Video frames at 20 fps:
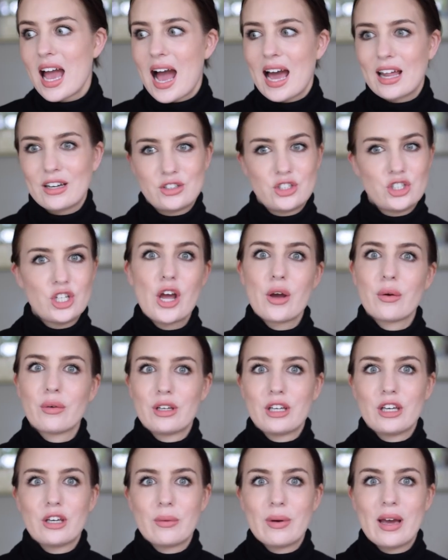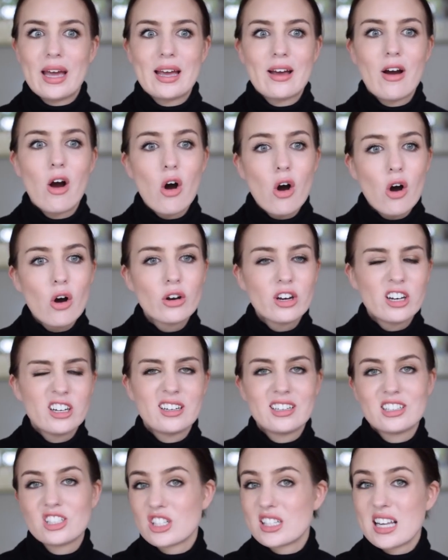and show you it on
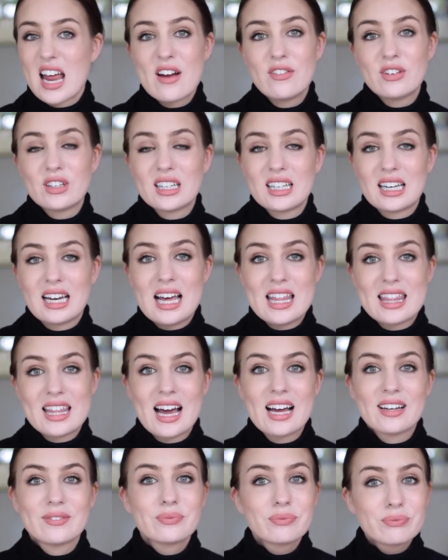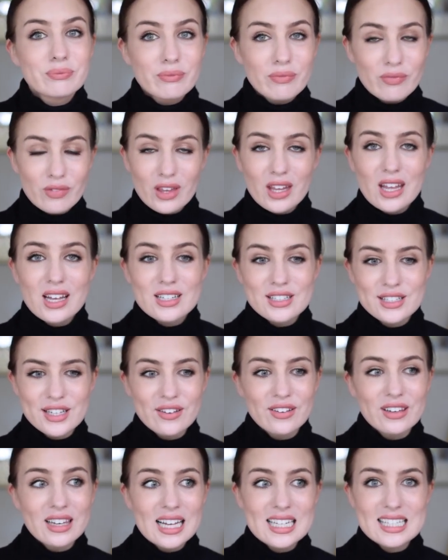and just everything like that.
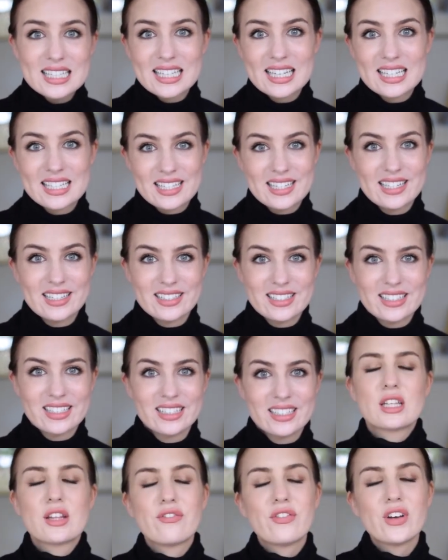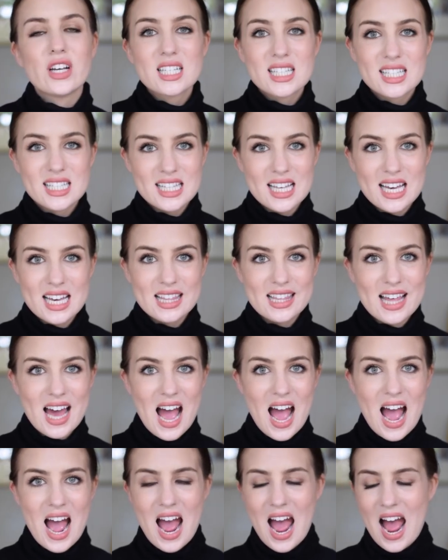So let's get started. The first thing
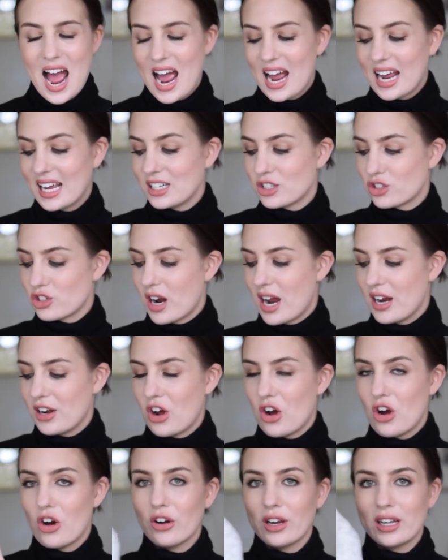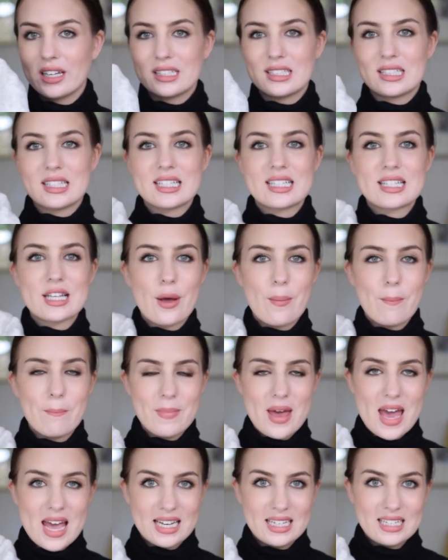that I tried on is this
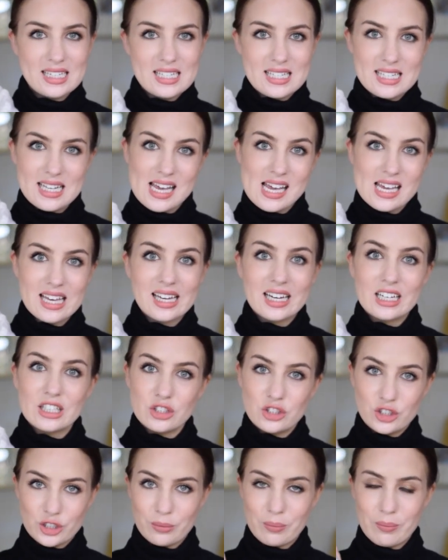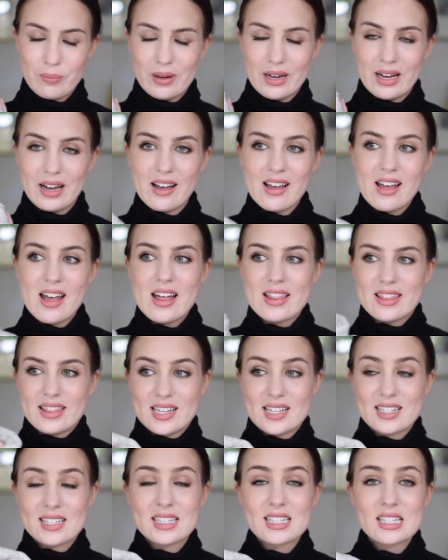amazing jumper.
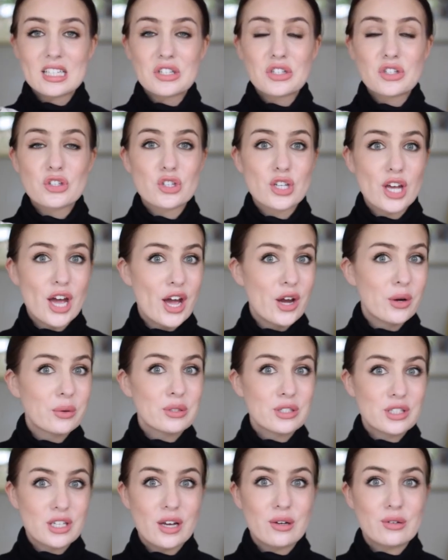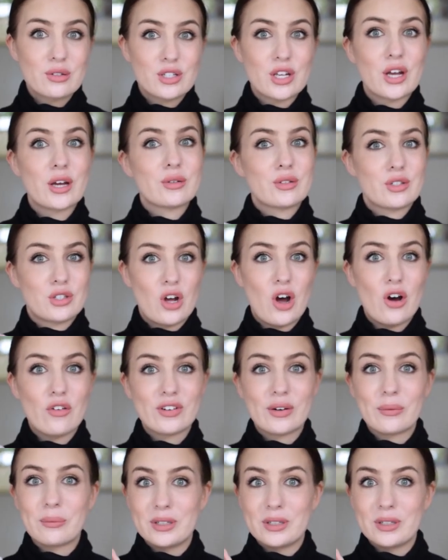This is so soft. I